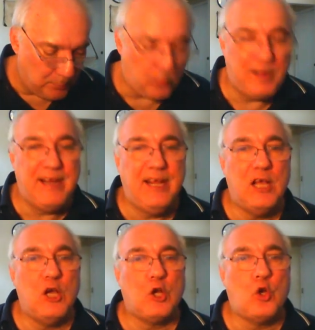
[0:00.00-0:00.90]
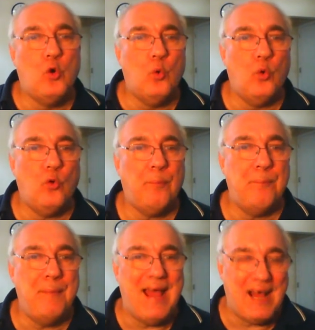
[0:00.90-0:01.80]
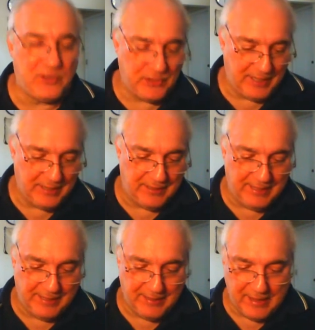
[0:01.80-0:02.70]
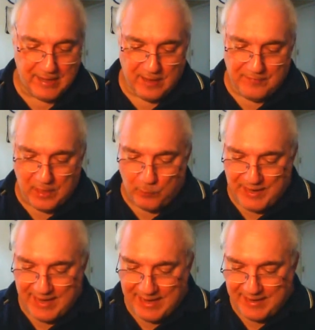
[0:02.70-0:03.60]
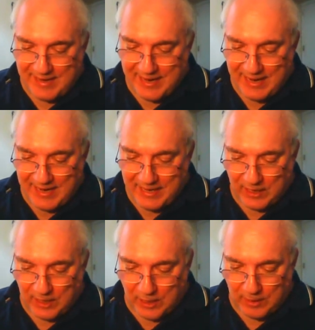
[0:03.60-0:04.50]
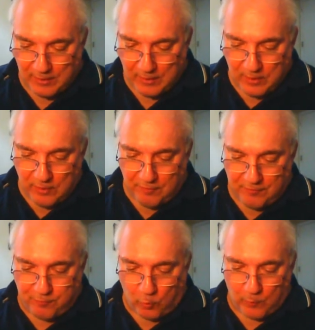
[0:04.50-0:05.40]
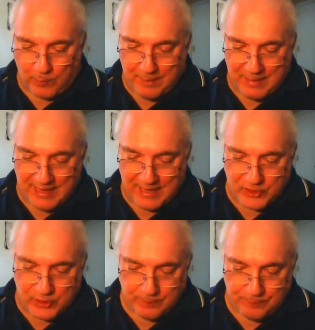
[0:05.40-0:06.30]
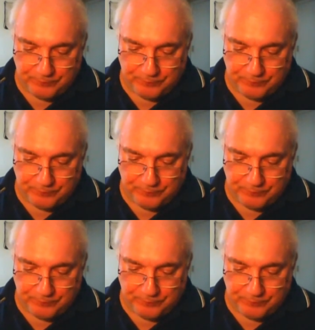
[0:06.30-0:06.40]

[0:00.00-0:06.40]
Pretty cool match indeed. Then we had a four-way match.